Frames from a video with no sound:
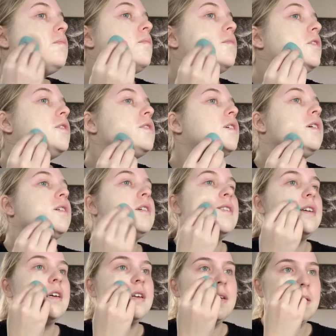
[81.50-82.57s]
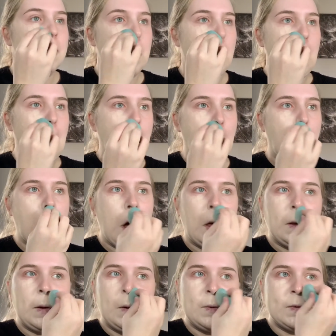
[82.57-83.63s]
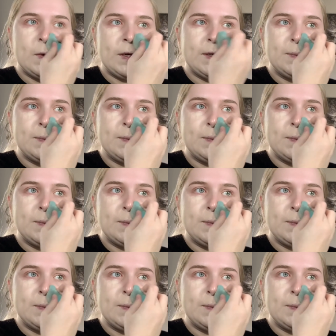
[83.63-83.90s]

Just kind of get it all over,